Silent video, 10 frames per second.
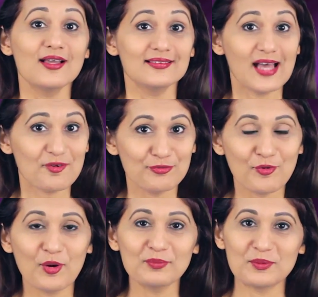that
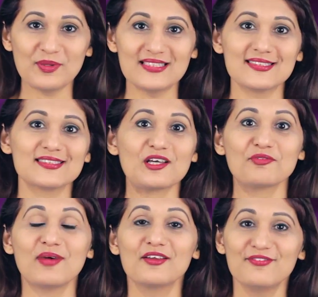formed the basis
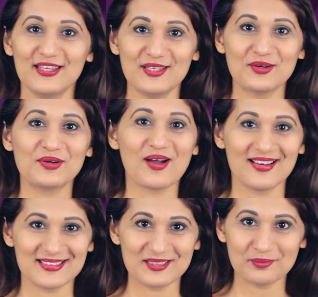of my video
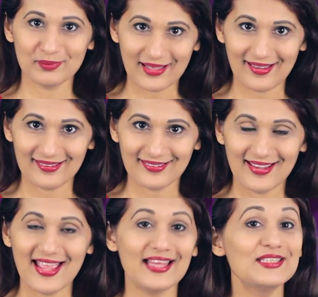content plan.
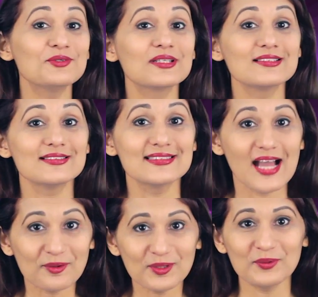And you can
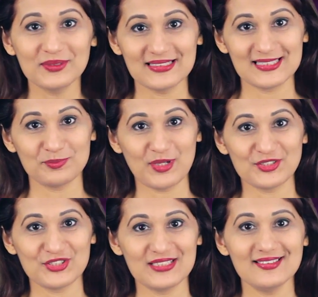download this
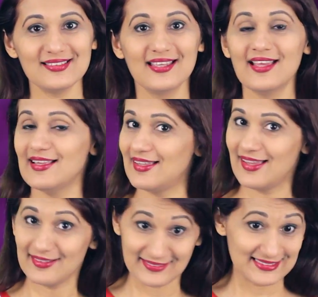spreadsheet,
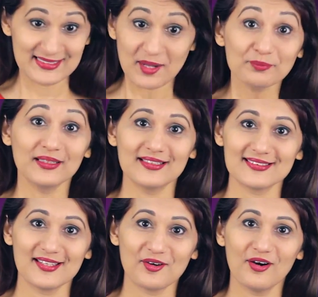uh, this template
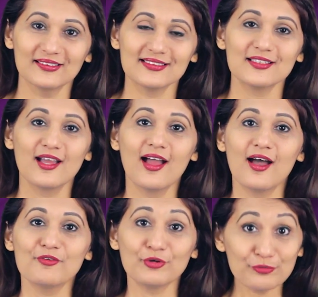as I call it,
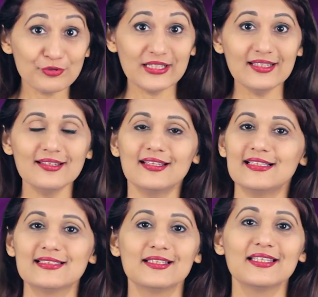for free.
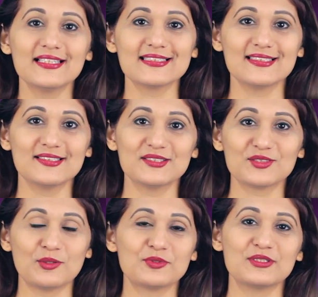It, the link is in the
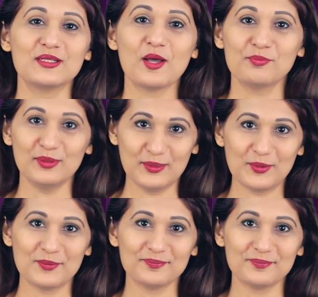description below.